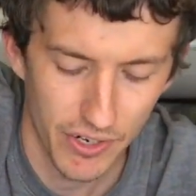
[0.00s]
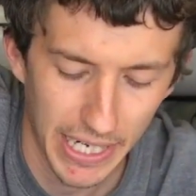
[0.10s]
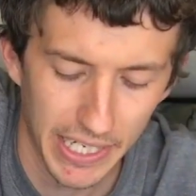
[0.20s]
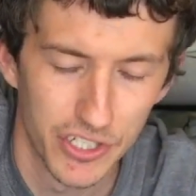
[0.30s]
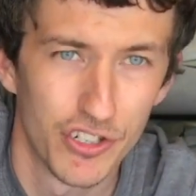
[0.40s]
your
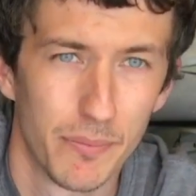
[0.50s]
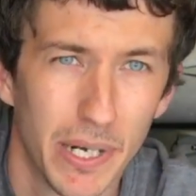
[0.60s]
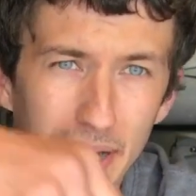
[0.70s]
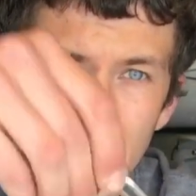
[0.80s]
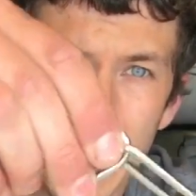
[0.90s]
anchor trip
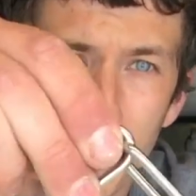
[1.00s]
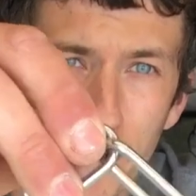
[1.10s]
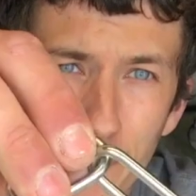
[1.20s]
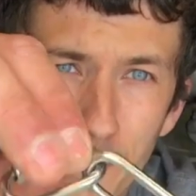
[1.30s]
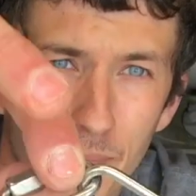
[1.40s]
link.
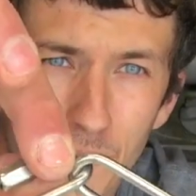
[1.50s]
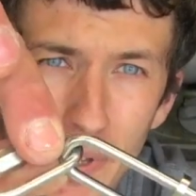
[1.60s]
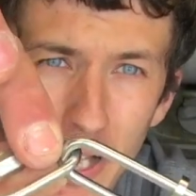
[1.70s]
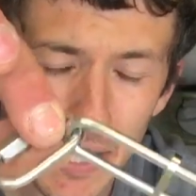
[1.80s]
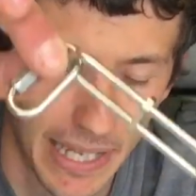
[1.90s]

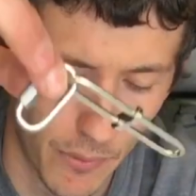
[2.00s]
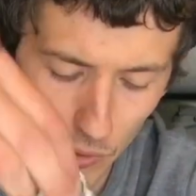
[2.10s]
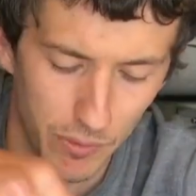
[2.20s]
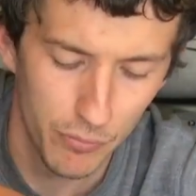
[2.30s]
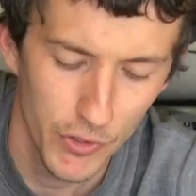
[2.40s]
Now
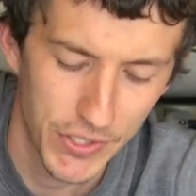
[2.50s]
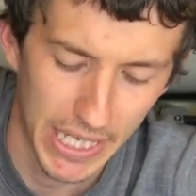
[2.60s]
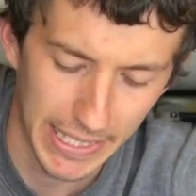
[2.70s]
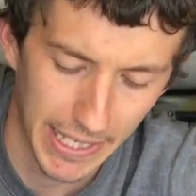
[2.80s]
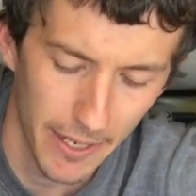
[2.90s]
on the Bruce
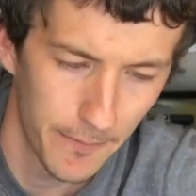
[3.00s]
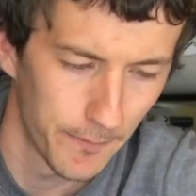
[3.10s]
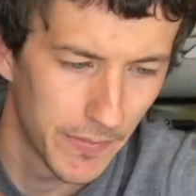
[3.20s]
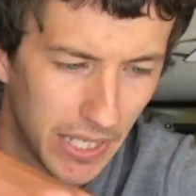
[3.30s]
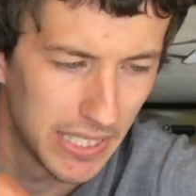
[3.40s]
anchor,
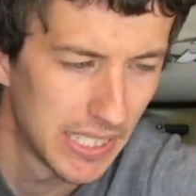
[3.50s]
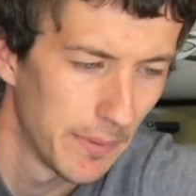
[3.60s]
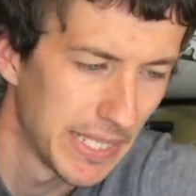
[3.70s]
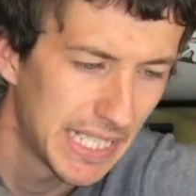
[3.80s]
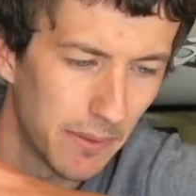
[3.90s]
it's going
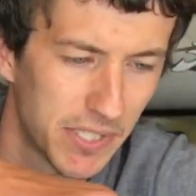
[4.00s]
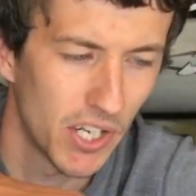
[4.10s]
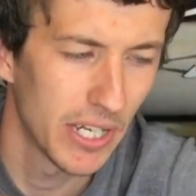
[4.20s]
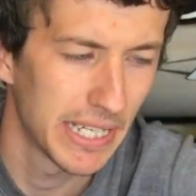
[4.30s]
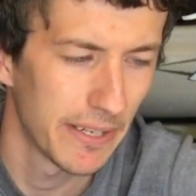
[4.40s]
to be set up
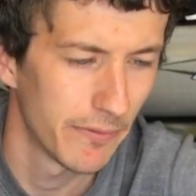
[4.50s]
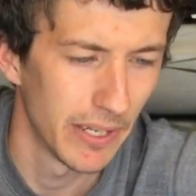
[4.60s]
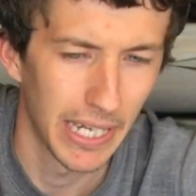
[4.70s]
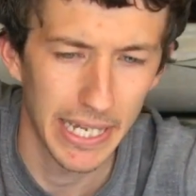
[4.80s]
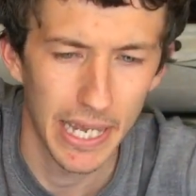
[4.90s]
slightly
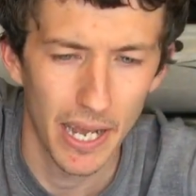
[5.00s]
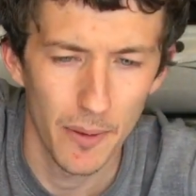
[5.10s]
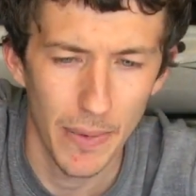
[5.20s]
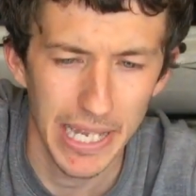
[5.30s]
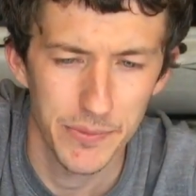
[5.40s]
differently.
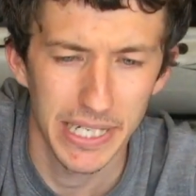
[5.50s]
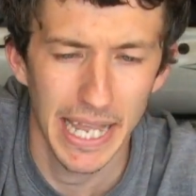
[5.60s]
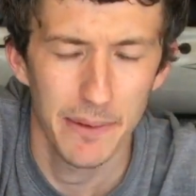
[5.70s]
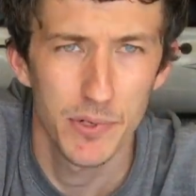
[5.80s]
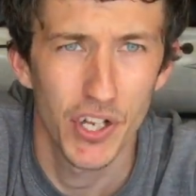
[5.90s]
As with the
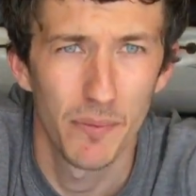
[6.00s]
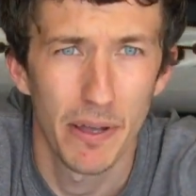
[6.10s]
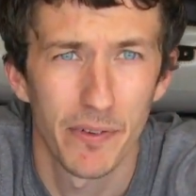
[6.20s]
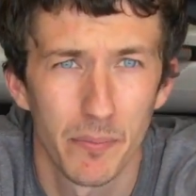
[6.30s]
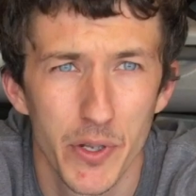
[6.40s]
cable tie
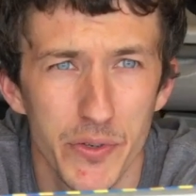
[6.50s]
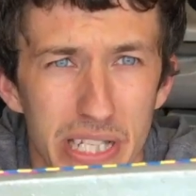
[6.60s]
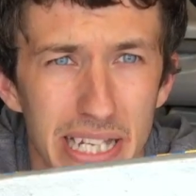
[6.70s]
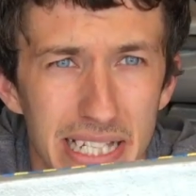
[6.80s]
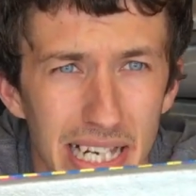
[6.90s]
method, I'm
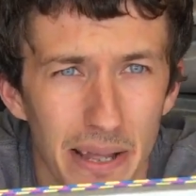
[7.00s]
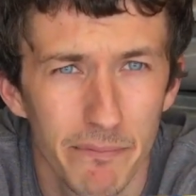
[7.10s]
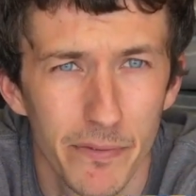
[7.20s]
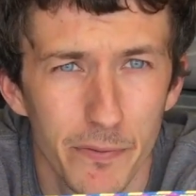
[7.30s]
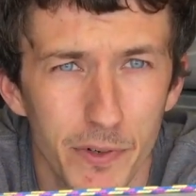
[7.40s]
using this
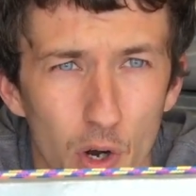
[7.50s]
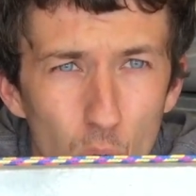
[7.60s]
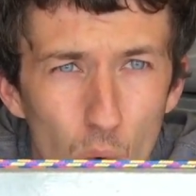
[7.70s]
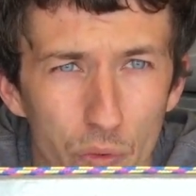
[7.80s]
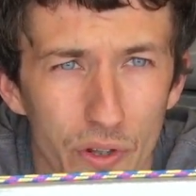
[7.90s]
length of
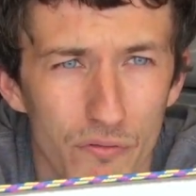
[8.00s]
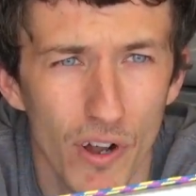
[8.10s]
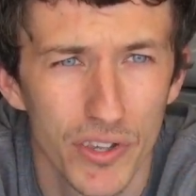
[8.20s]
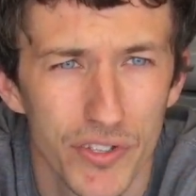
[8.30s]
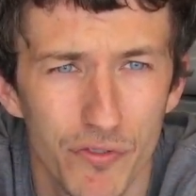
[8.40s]
cord that
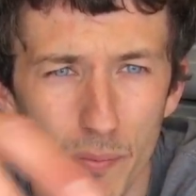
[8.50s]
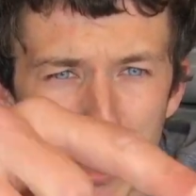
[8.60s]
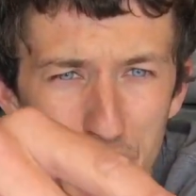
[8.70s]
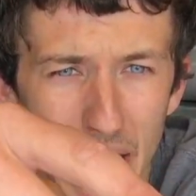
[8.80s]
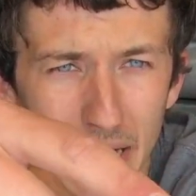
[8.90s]
runs from a
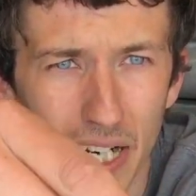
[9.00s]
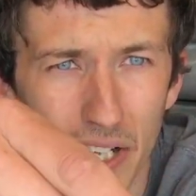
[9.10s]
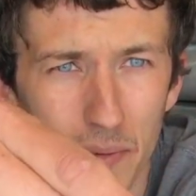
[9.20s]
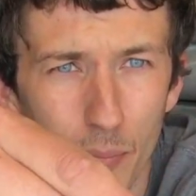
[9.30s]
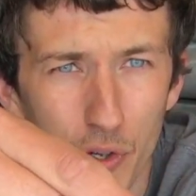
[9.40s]
shackle at
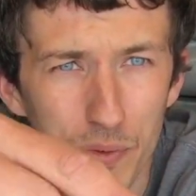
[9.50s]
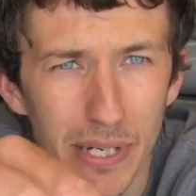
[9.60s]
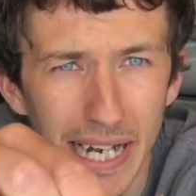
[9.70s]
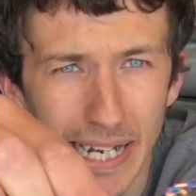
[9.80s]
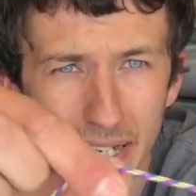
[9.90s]
the bottom of
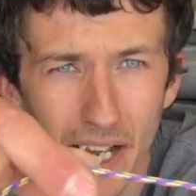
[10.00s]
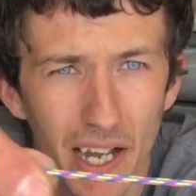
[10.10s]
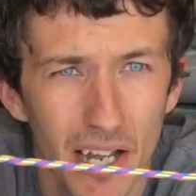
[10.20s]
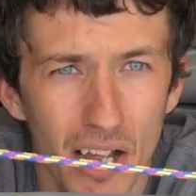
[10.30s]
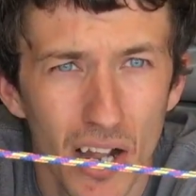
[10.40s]
the anchor
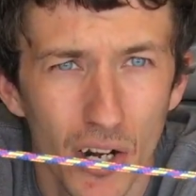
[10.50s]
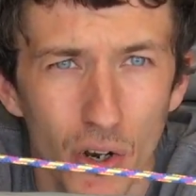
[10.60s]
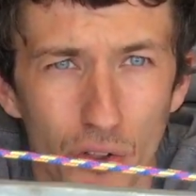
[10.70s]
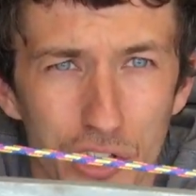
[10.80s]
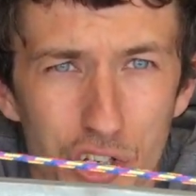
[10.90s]

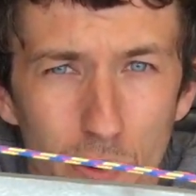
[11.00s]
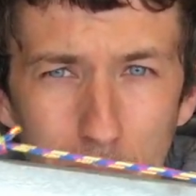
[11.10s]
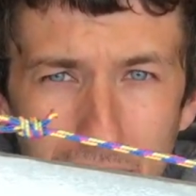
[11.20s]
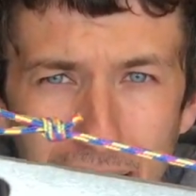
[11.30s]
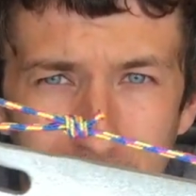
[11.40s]
along the top of
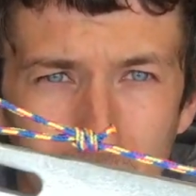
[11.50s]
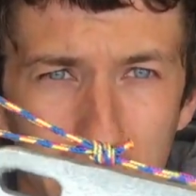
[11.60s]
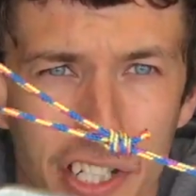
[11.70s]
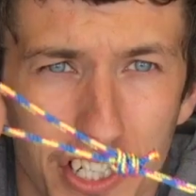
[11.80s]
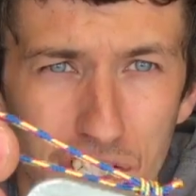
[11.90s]
the anchor
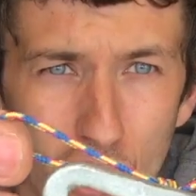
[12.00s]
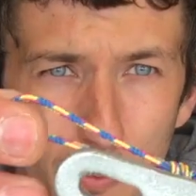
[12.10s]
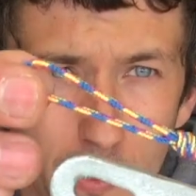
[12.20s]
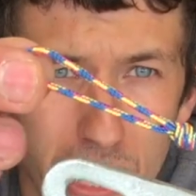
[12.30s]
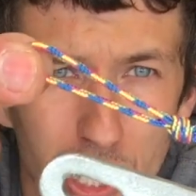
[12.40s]
to the
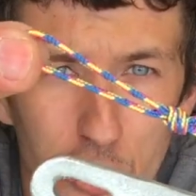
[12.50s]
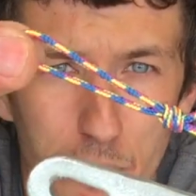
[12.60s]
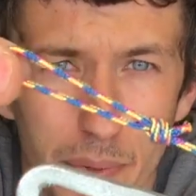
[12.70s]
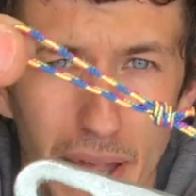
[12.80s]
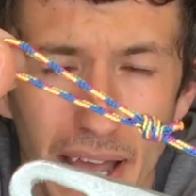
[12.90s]
top with a
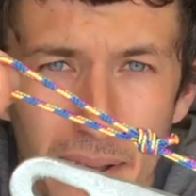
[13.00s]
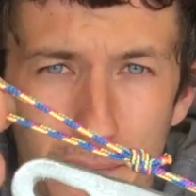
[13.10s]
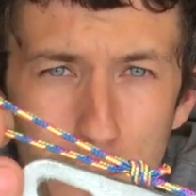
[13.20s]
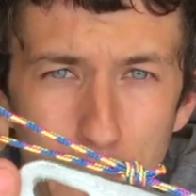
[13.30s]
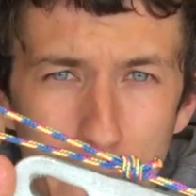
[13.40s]
loop there.
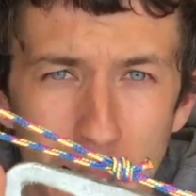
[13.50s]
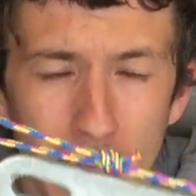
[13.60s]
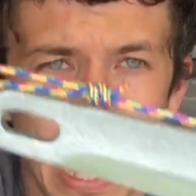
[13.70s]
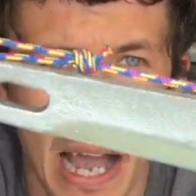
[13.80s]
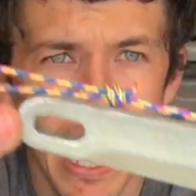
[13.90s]

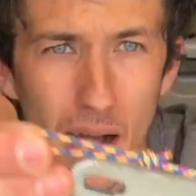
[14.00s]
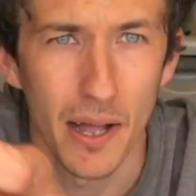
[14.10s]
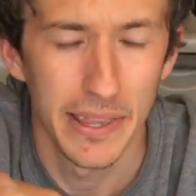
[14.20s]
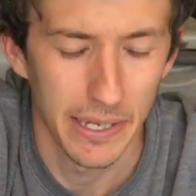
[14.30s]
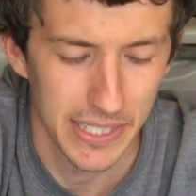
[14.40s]

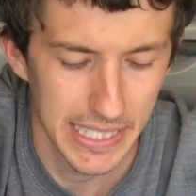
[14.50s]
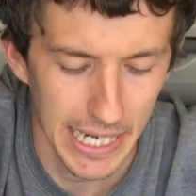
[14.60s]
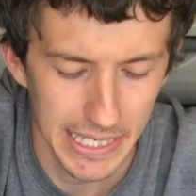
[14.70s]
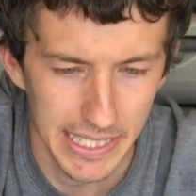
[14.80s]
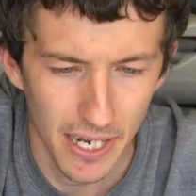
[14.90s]
Now to set
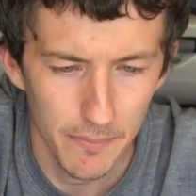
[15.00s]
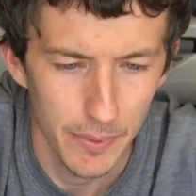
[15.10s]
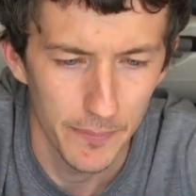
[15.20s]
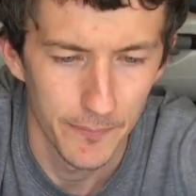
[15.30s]
this up,